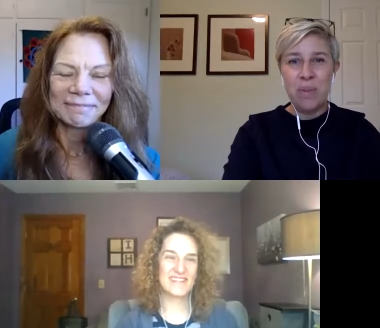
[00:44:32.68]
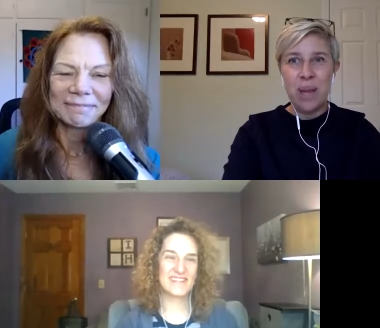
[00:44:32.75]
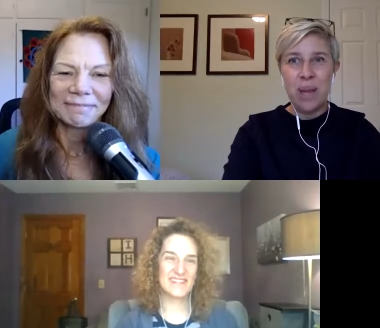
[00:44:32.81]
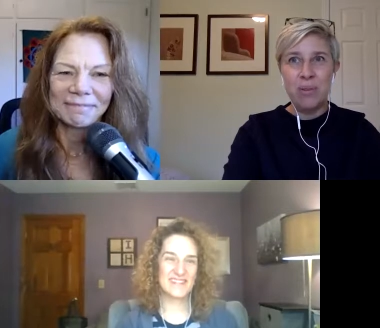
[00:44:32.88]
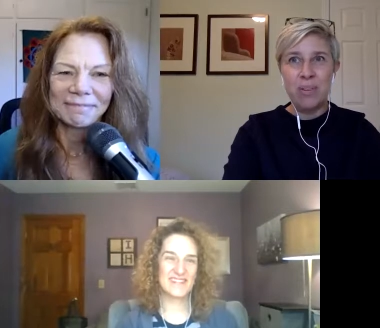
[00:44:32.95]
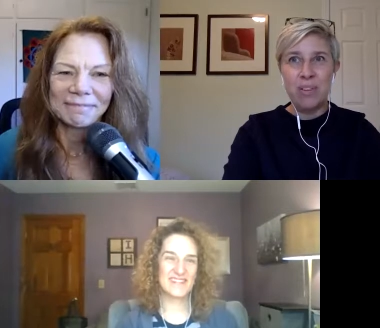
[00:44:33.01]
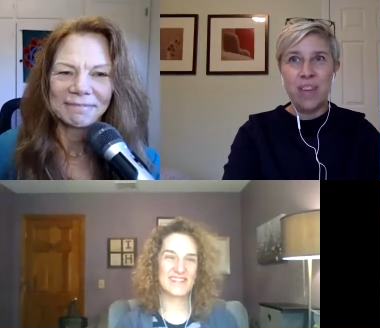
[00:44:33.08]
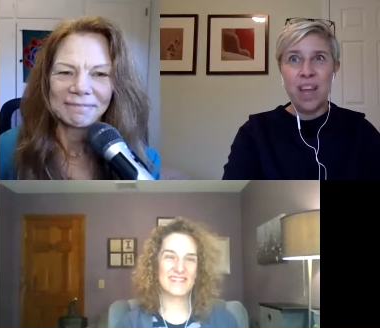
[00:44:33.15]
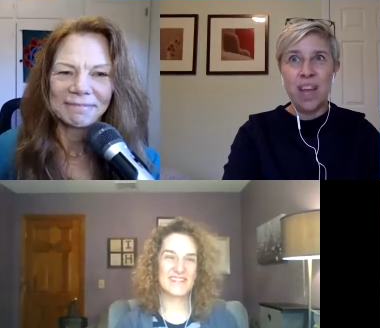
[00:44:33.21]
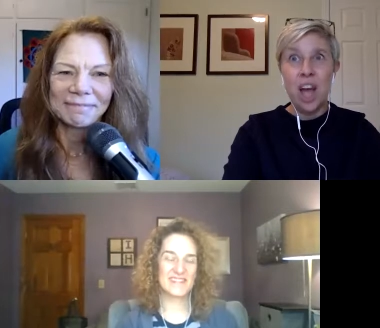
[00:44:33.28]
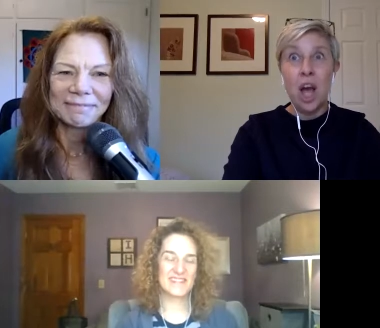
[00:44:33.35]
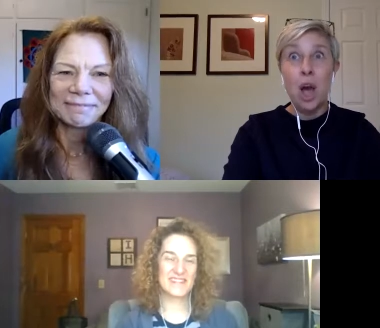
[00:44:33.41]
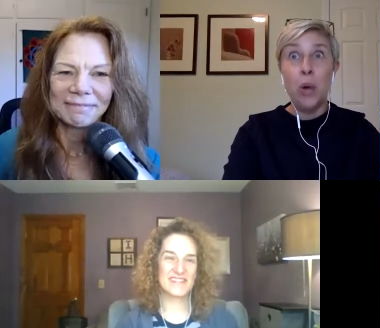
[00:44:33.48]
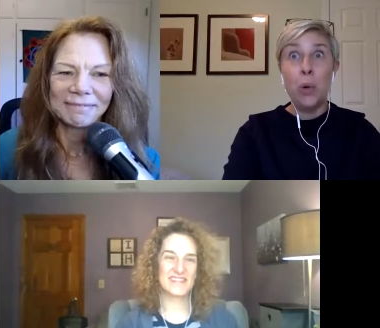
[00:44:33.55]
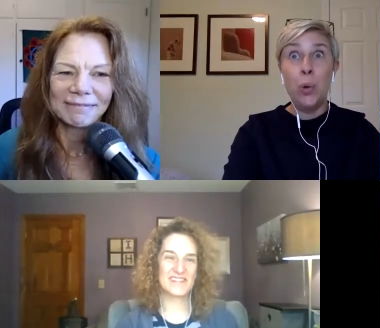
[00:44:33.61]
Speaker 1: me, I was like,
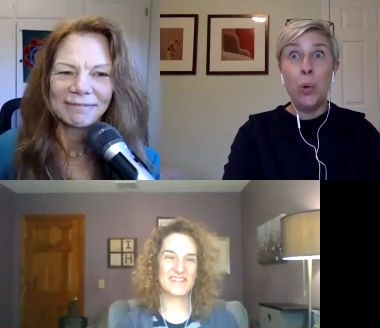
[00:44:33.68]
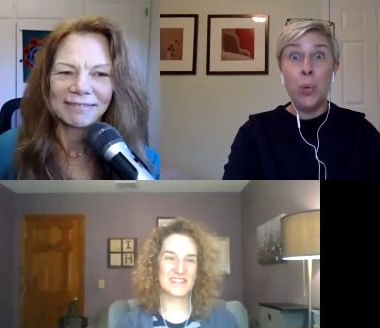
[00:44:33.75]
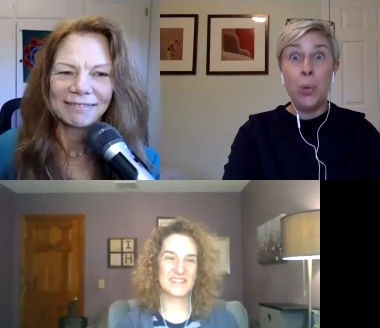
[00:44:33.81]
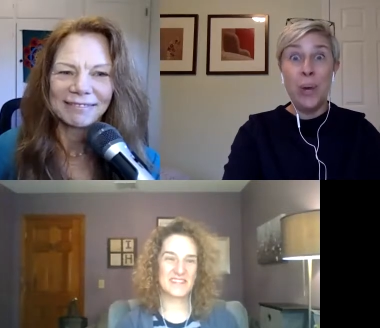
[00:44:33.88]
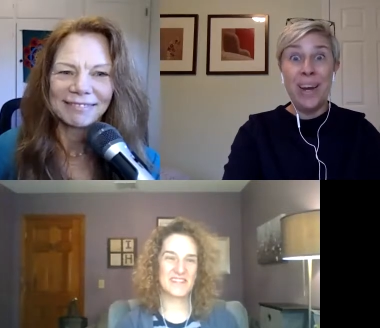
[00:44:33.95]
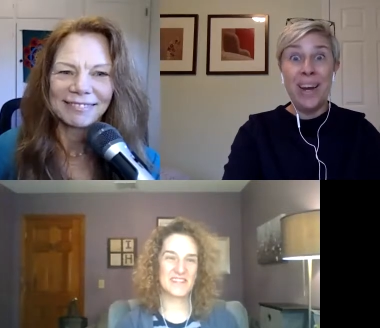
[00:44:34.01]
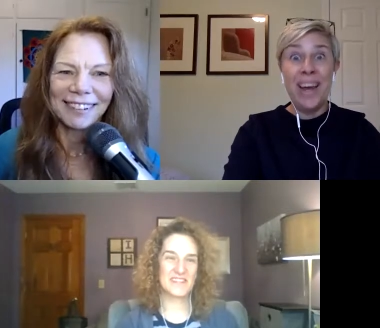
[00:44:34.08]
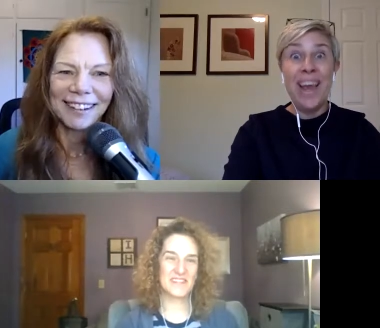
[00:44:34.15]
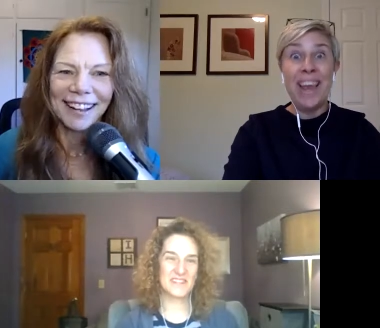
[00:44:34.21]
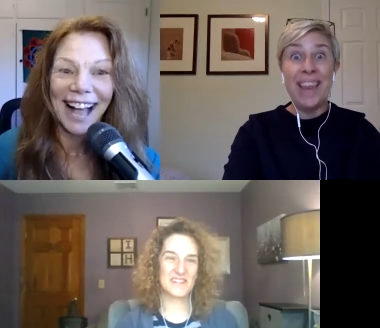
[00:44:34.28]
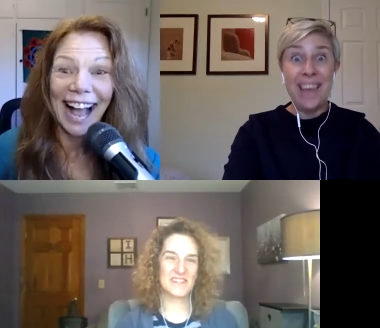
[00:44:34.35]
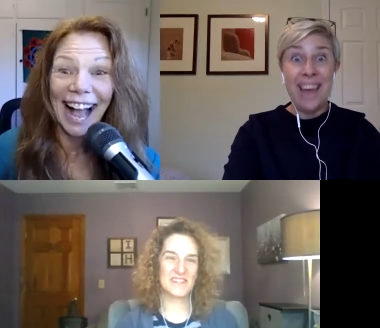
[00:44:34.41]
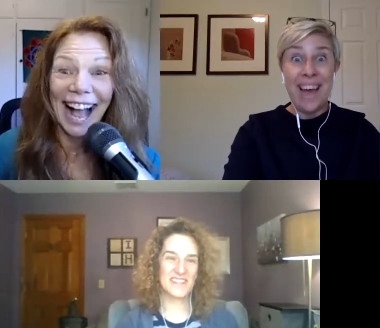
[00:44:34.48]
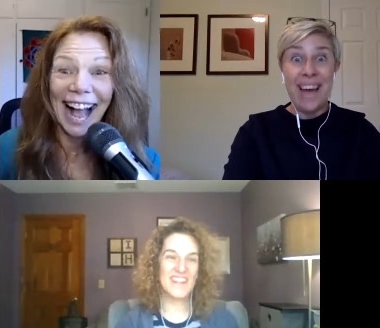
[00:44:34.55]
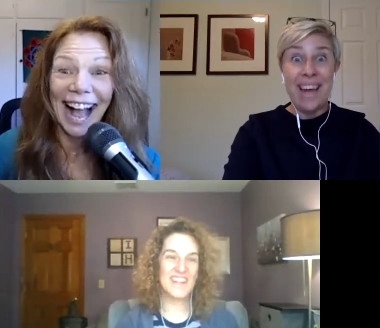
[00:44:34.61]
ooh,
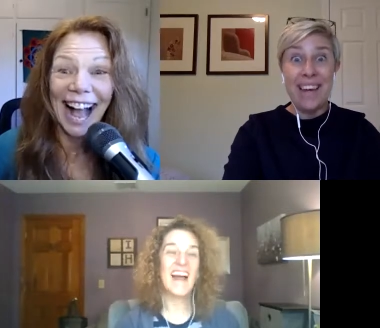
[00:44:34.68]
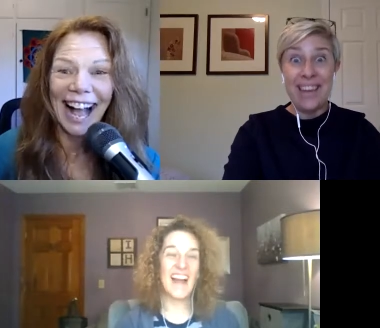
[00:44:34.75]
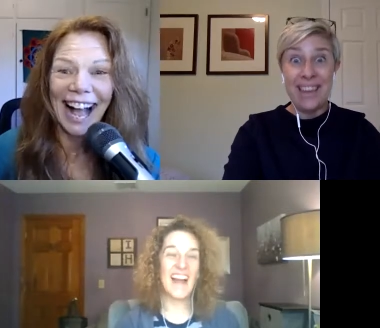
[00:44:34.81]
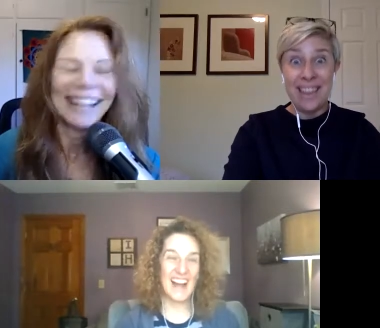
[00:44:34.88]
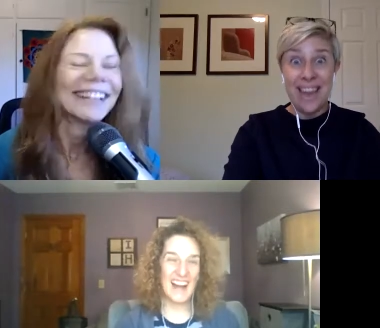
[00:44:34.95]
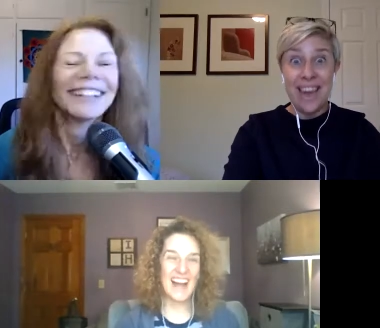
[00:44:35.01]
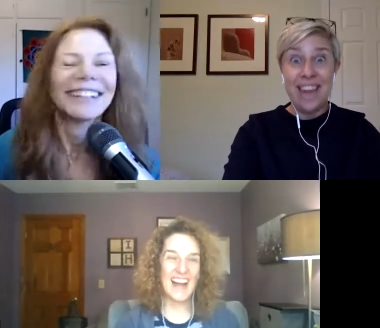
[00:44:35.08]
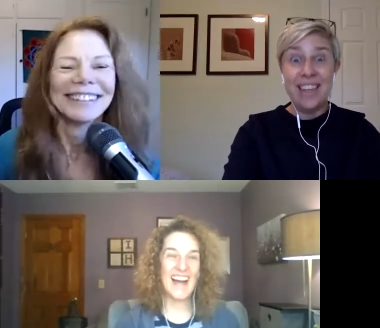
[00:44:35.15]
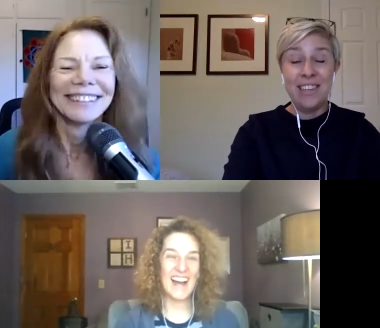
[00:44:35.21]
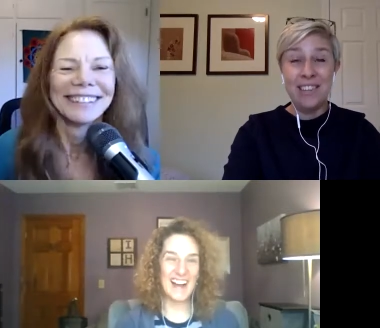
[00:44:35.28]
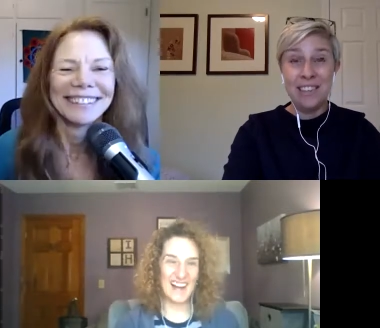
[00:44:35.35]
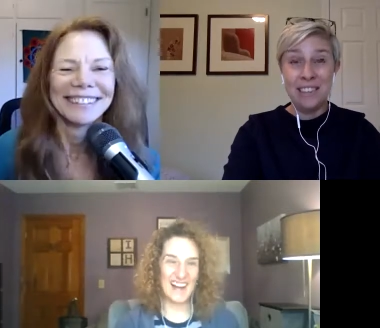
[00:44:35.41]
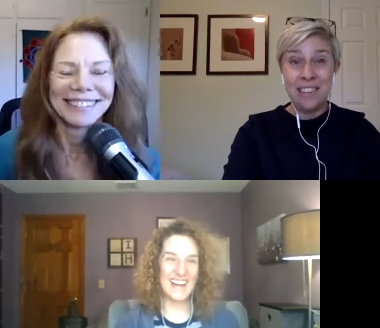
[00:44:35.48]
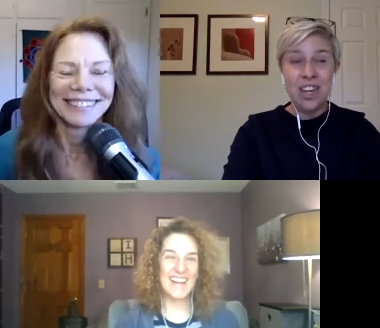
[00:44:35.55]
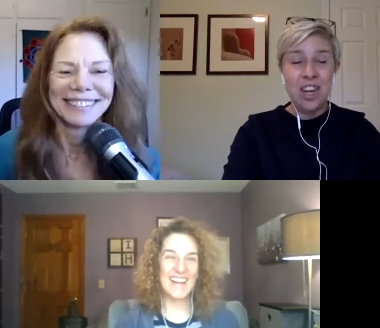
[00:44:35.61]
that that
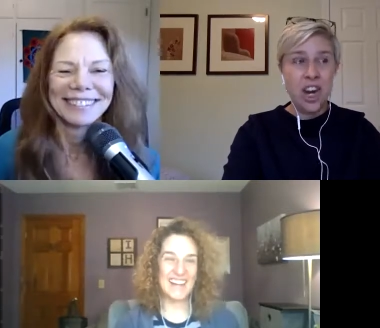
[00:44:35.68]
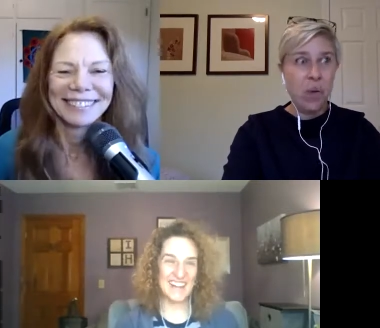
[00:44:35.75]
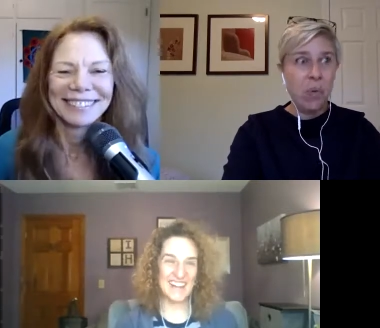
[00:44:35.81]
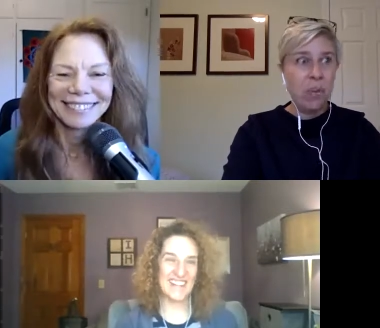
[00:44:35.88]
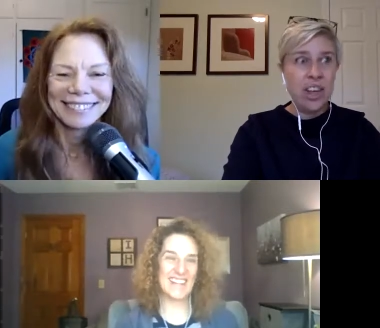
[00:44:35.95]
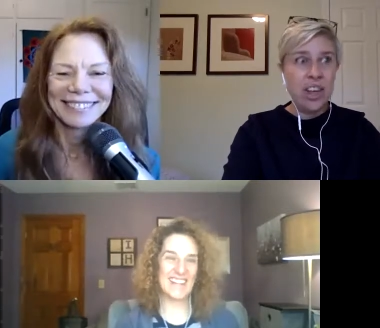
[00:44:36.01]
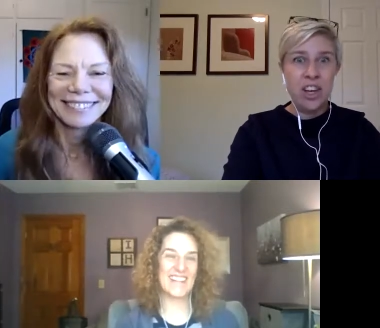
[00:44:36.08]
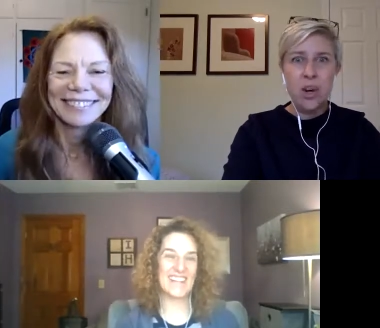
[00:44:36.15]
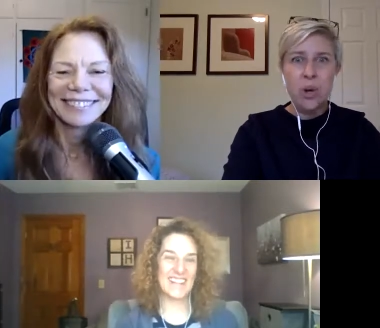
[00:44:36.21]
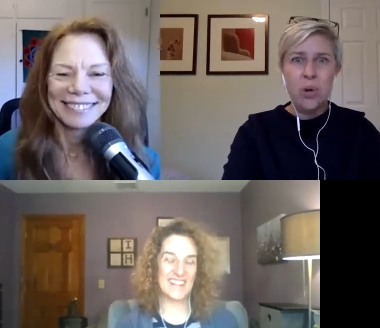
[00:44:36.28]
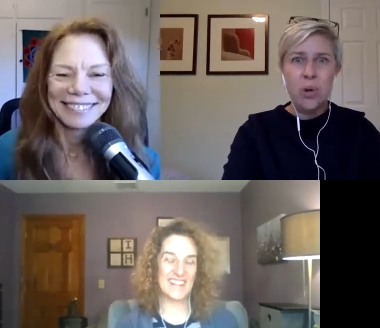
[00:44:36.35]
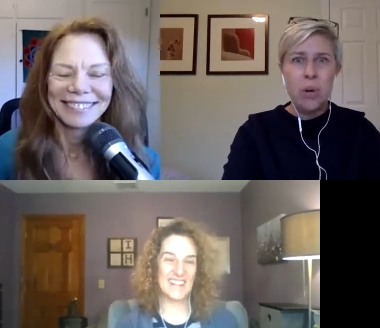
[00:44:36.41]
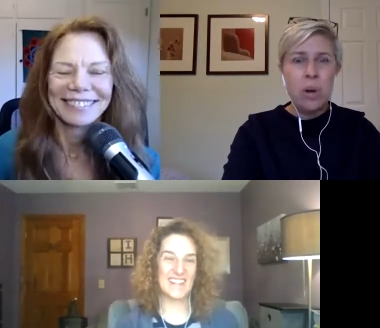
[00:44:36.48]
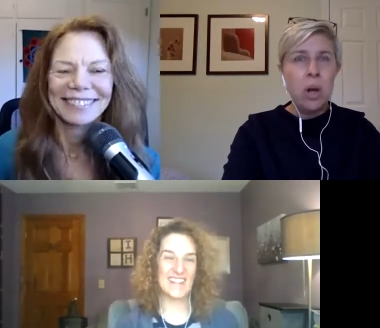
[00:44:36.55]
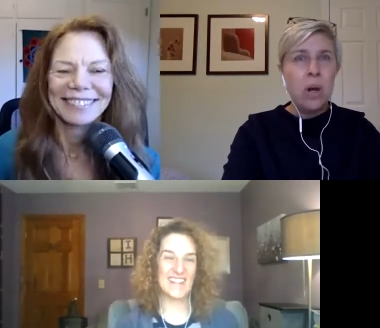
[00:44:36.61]
is, you know, like who